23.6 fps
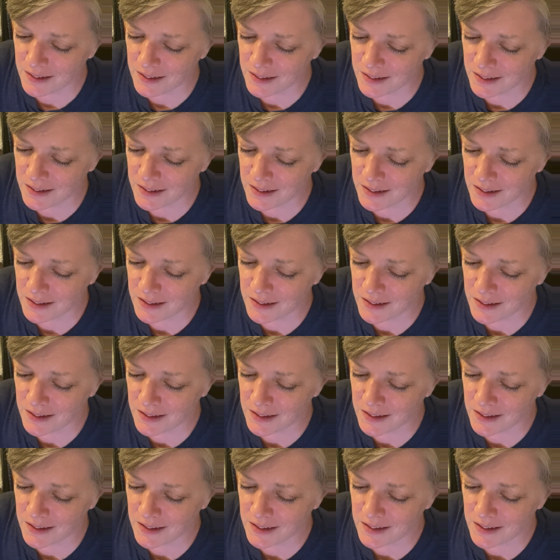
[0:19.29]

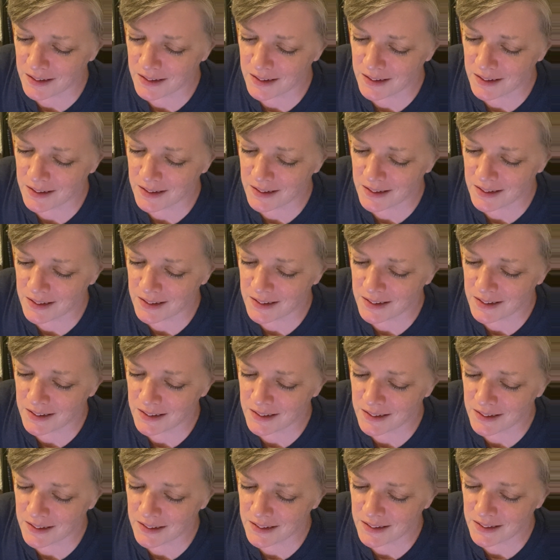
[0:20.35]

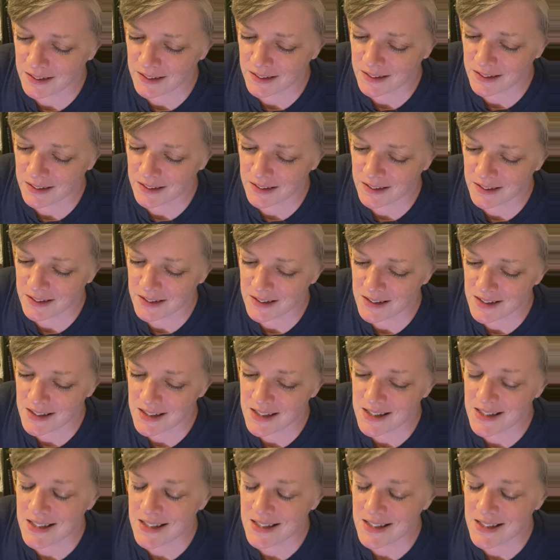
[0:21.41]
(silence)